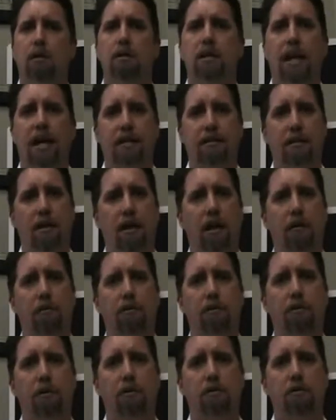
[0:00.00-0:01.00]
tax audit
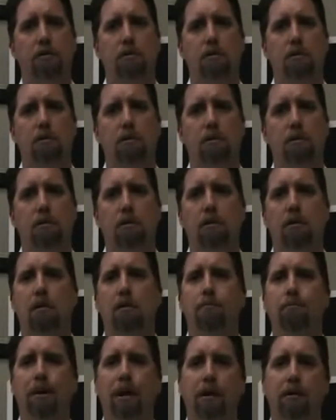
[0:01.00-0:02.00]
results,
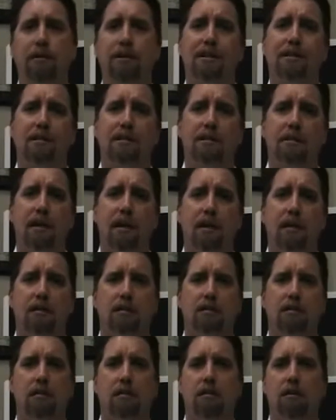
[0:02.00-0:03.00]
penalties
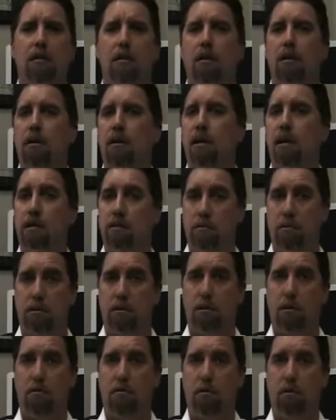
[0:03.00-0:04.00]
assessed,
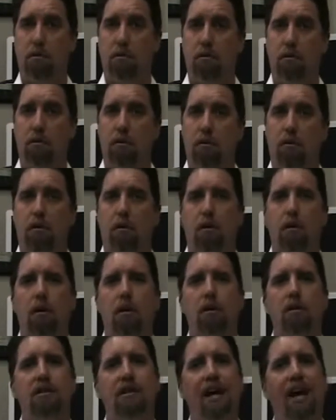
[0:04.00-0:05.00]
interest accrued,
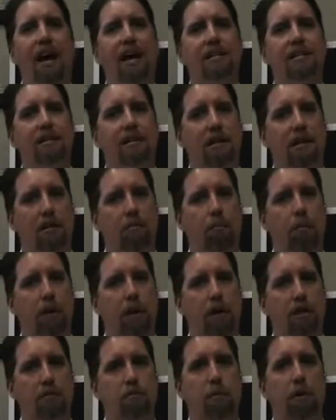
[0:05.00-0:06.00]
tax lien
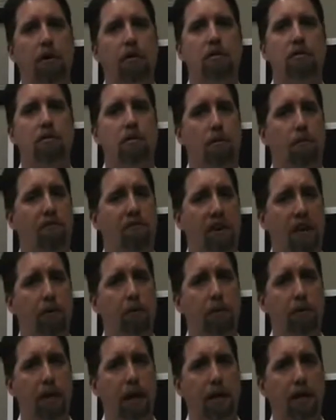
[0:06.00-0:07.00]
placement, so
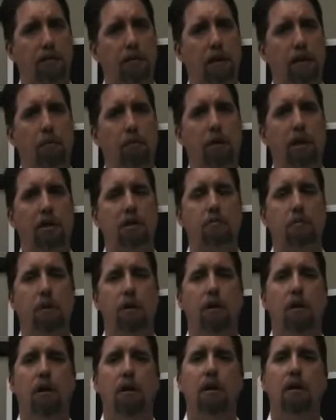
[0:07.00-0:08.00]
federal tax lien
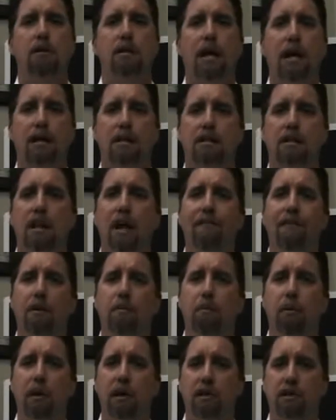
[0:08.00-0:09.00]
placement, tax levy
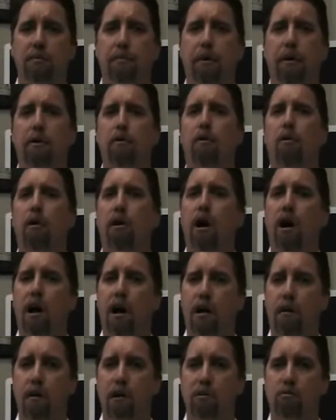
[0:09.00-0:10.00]
placement or
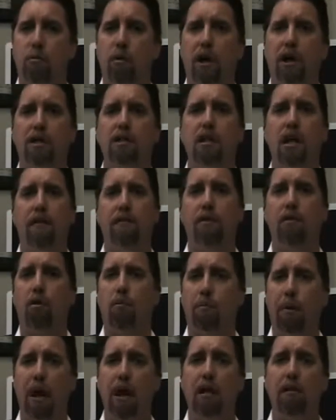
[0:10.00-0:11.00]
IRS wage levy
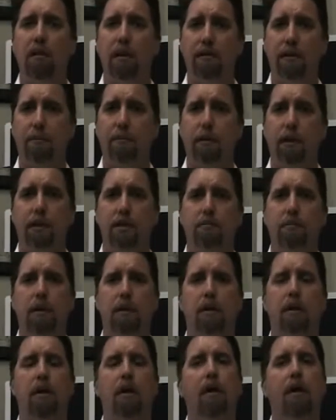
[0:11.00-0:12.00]
or bank levy
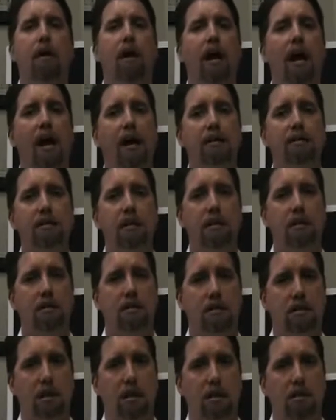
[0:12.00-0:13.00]
placement,
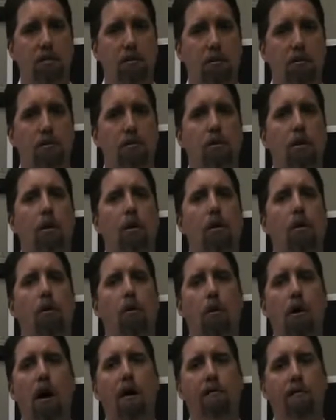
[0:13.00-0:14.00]
asset seizures,
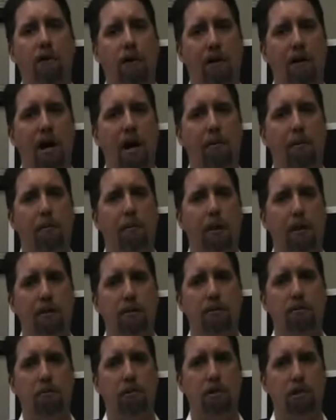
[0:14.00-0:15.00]
or offer and
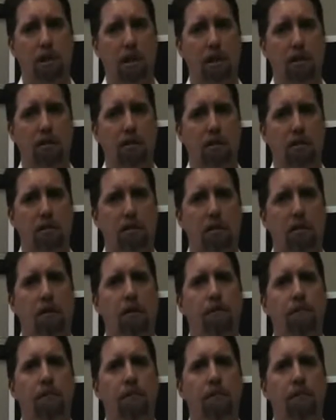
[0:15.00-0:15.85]
compromise rejections.